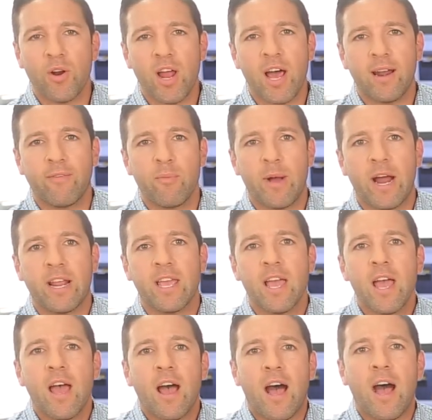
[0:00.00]
going on, everybody?
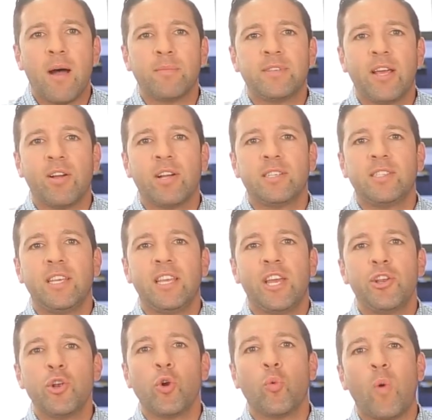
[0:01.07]
I'm Derek D,
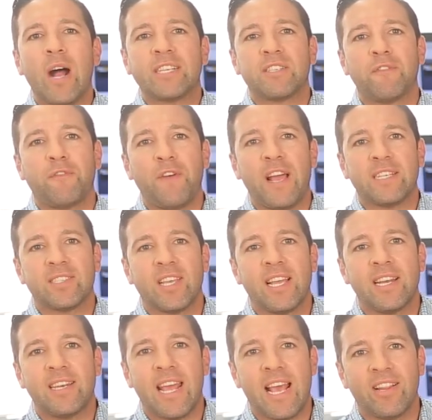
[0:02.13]
and you're watching Fast
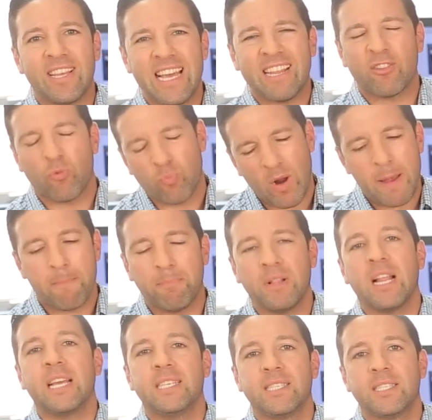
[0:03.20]
Lane Daily at the right
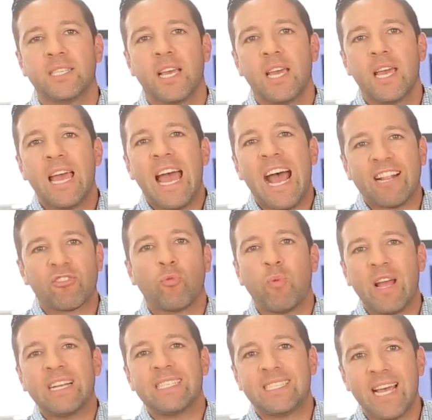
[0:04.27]
place, at the
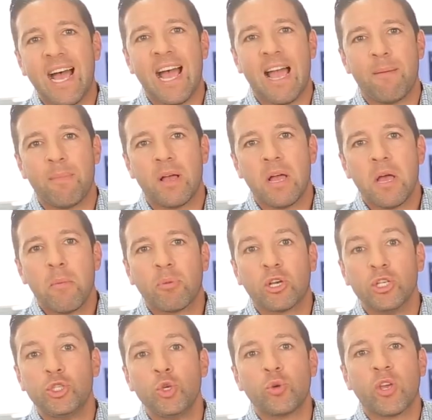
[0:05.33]
right time,
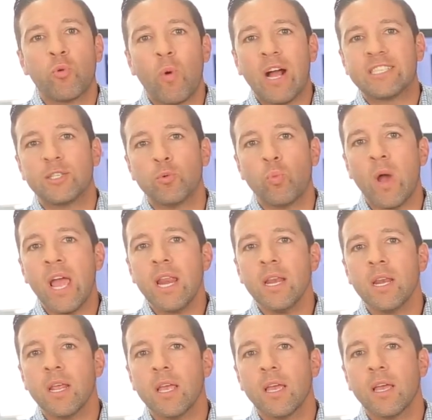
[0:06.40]
because you can watch it
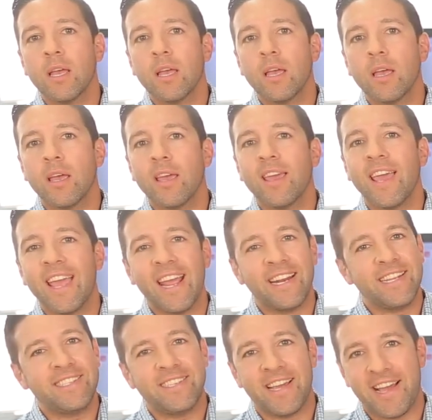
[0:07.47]
when?
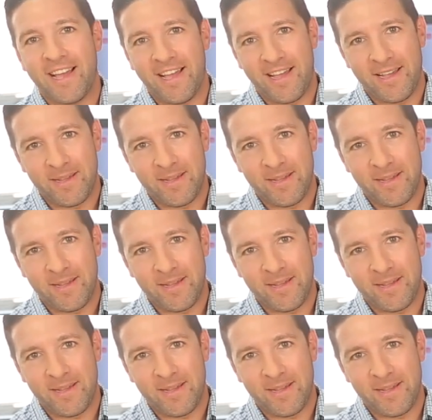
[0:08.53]
Anytime.